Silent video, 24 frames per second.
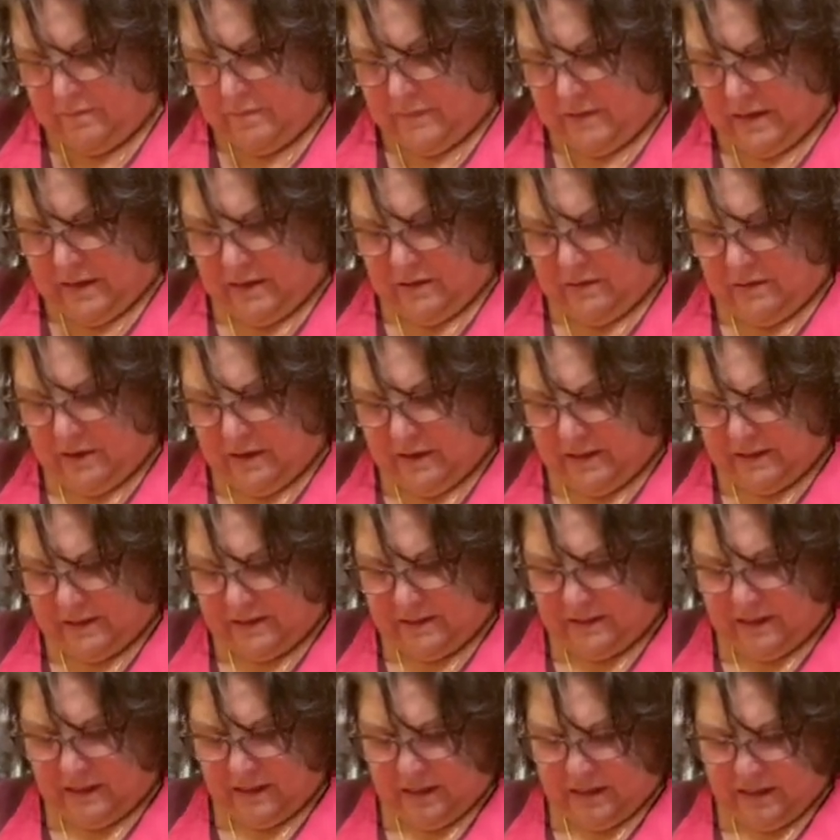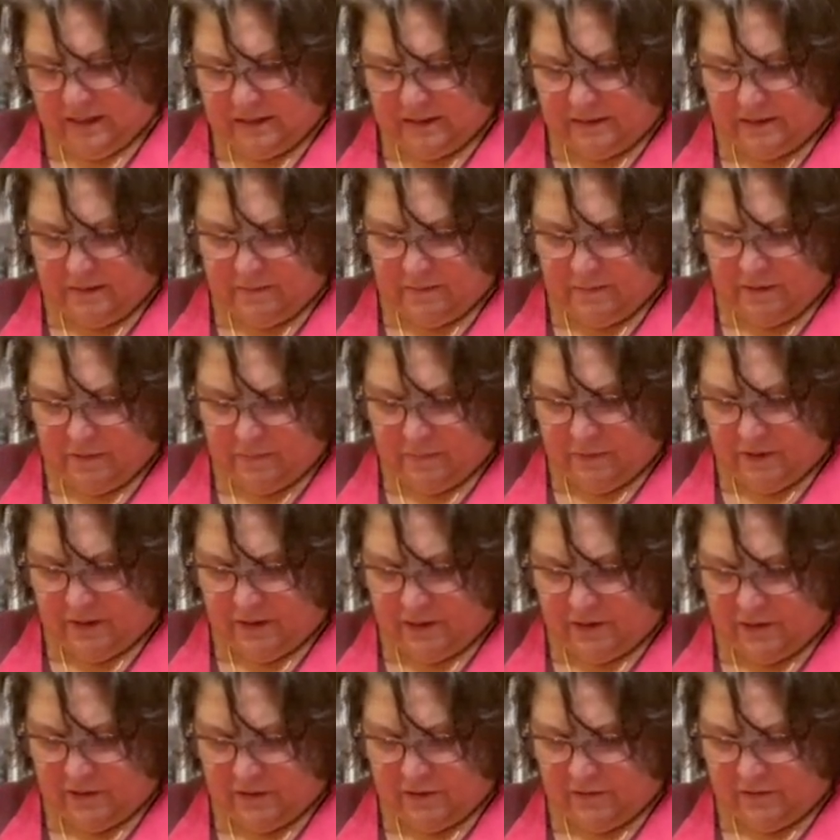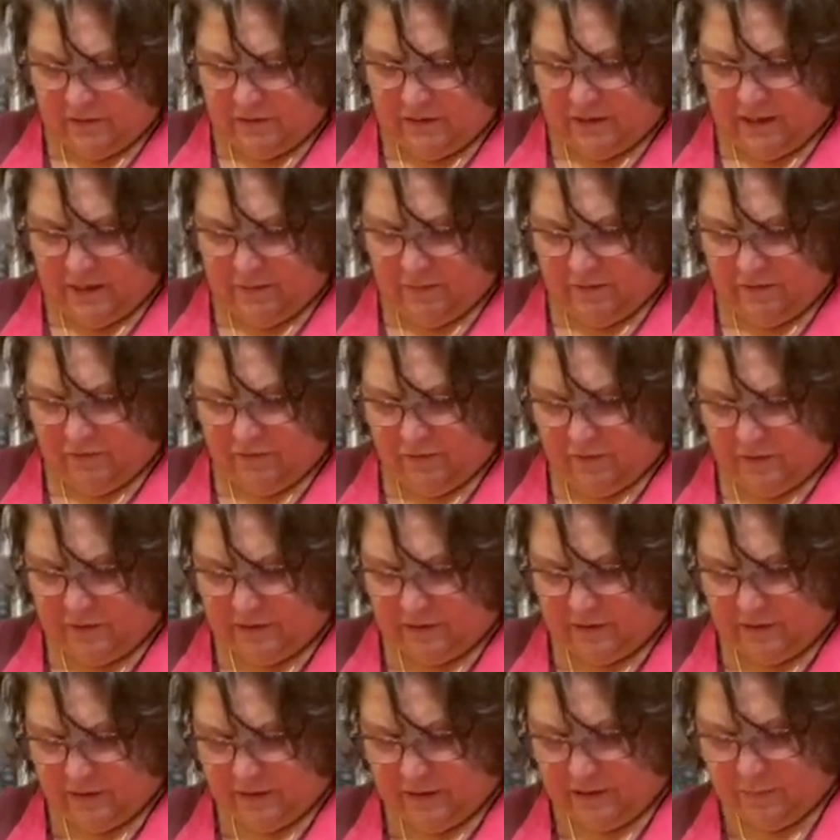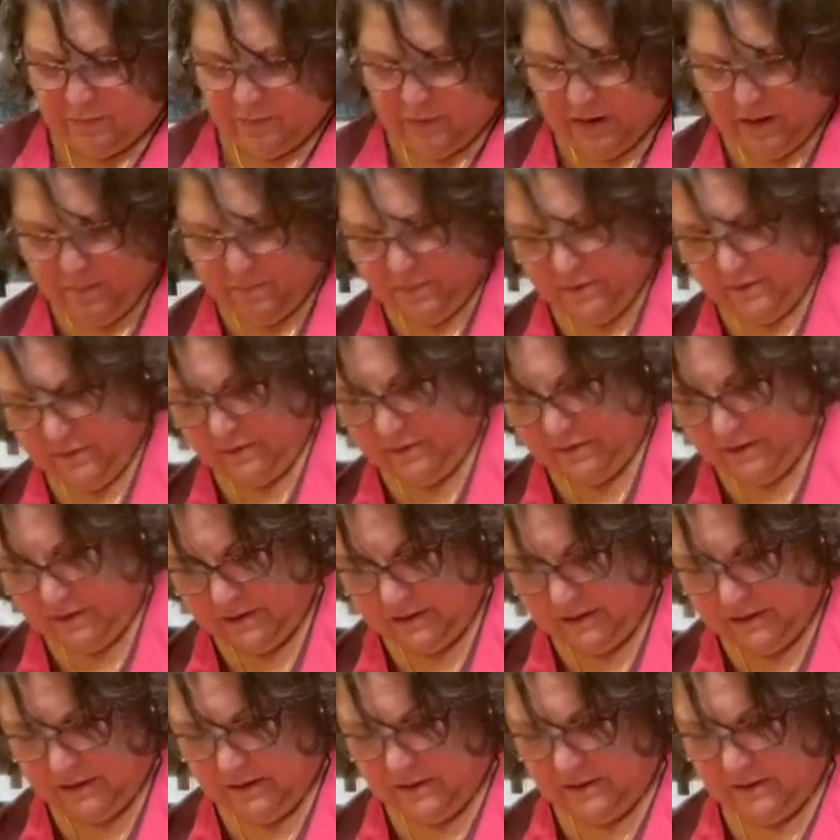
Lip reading: And you could see it in some of the pictures. They were full-size peppers.